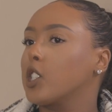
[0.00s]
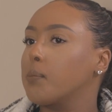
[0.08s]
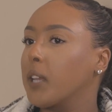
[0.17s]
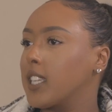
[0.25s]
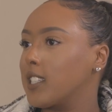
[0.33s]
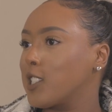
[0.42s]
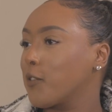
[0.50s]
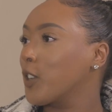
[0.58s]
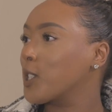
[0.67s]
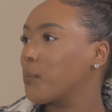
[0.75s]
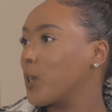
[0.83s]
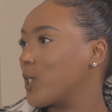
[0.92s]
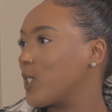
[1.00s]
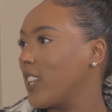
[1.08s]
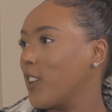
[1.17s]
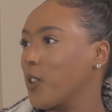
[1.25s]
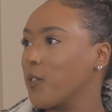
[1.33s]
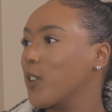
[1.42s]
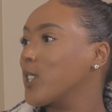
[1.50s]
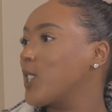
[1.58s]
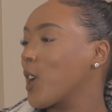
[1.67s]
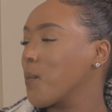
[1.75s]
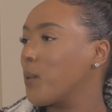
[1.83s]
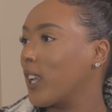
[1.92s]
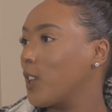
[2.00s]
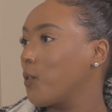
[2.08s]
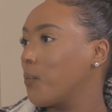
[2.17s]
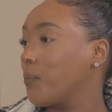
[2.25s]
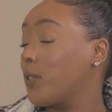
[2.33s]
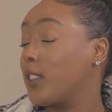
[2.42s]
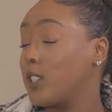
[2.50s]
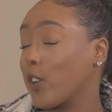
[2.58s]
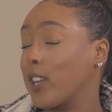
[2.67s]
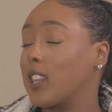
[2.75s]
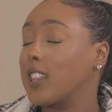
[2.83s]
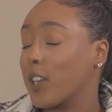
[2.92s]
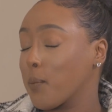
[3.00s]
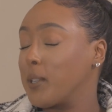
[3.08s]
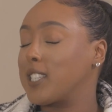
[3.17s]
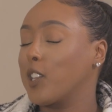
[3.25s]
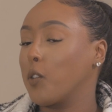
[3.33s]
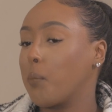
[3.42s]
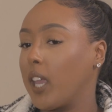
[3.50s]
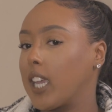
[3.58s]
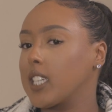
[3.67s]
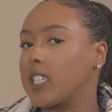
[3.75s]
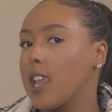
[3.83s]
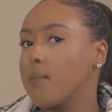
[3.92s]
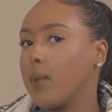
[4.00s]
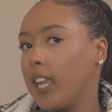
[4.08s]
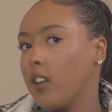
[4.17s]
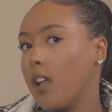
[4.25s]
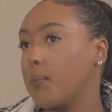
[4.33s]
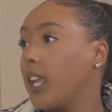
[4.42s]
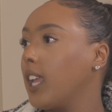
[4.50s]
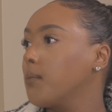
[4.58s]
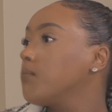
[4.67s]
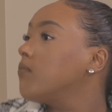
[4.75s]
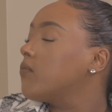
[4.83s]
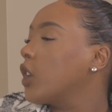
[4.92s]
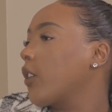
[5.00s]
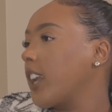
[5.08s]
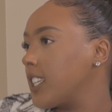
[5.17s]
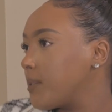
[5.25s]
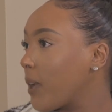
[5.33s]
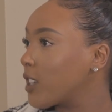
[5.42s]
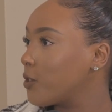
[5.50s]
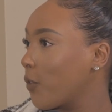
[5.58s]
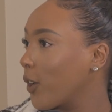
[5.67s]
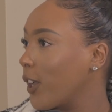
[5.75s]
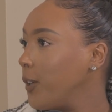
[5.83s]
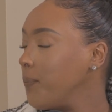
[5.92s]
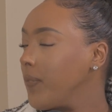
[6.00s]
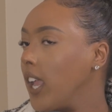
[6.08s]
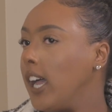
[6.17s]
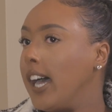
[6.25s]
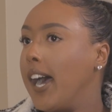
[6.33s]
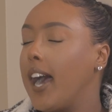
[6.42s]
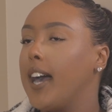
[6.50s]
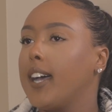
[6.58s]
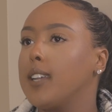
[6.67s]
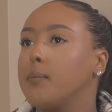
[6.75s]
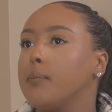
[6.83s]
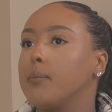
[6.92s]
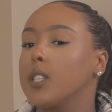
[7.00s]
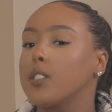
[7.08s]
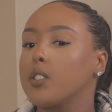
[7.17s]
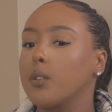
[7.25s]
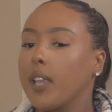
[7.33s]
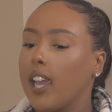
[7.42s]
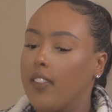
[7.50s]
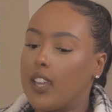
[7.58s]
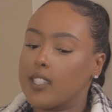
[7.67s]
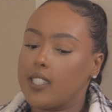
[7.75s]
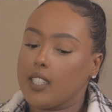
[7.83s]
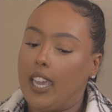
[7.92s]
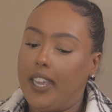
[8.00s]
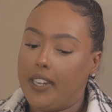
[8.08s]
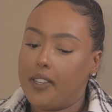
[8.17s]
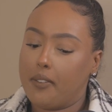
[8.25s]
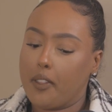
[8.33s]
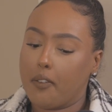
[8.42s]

just because it's the first person or the first therapist that you picked, it might not be the greatest match for you. So yeah, that's kind of the